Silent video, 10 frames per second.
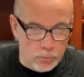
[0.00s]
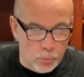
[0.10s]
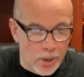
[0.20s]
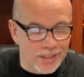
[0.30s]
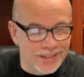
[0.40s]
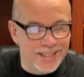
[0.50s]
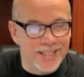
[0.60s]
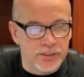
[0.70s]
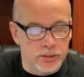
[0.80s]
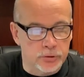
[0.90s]
what
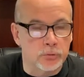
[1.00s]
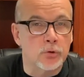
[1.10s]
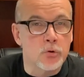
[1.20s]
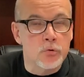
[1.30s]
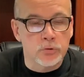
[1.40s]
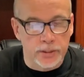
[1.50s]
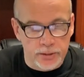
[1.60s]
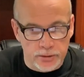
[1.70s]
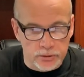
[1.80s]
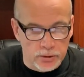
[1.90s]
leads us or who
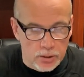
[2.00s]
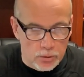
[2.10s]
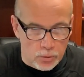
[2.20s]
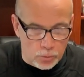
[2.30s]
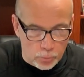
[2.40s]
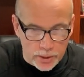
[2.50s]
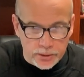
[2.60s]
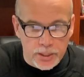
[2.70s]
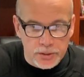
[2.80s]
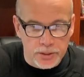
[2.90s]
leads us or
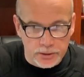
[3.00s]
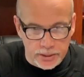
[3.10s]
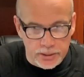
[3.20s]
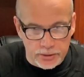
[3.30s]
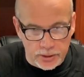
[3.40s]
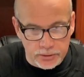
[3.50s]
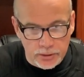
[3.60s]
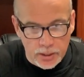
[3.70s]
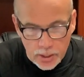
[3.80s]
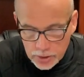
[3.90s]
what teaching leads
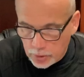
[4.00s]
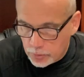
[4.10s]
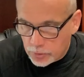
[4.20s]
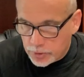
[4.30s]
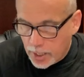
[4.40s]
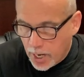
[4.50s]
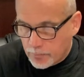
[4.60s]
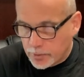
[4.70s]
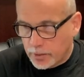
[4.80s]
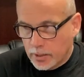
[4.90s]
us. You know, there are
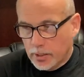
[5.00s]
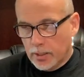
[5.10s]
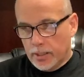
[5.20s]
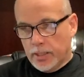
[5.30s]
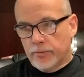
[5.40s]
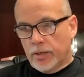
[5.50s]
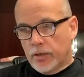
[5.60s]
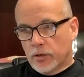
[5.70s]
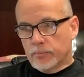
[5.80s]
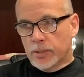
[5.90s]
times that even I
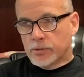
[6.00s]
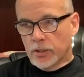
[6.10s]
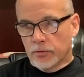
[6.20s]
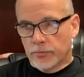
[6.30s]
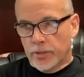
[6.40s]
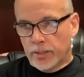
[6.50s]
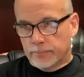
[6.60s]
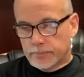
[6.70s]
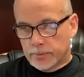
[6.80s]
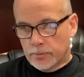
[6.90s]
heard myself
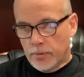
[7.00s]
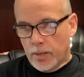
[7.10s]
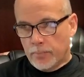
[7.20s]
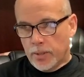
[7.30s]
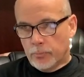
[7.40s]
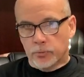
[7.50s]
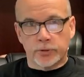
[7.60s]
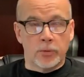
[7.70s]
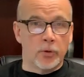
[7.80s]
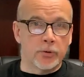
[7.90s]
that people
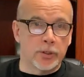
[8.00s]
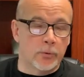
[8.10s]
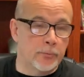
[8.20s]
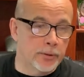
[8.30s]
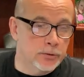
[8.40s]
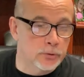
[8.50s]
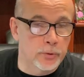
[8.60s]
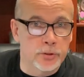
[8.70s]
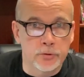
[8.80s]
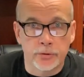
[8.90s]
say, well, you know what, we listen to
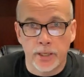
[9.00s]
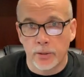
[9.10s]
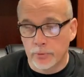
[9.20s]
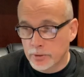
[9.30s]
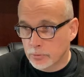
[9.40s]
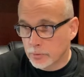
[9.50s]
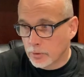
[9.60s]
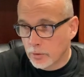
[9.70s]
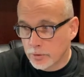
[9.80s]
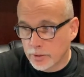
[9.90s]
what you say, and we listen to
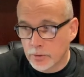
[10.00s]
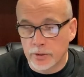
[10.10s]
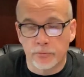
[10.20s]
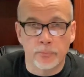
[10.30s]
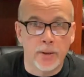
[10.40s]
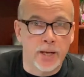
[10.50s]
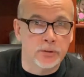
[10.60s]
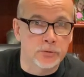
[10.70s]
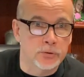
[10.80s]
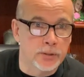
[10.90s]
what all these other different
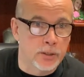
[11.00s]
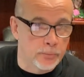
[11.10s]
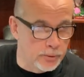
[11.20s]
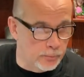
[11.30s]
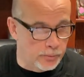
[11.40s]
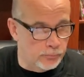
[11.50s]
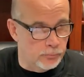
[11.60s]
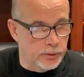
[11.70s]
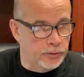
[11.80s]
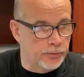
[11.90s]
pastors say, and
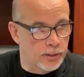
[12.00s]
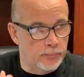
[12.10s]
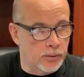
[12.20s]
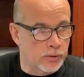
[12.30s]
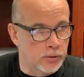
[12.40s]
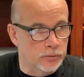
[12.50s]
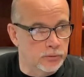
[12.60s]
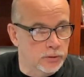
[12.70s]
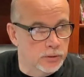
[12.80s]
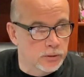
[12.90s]
we develop our own,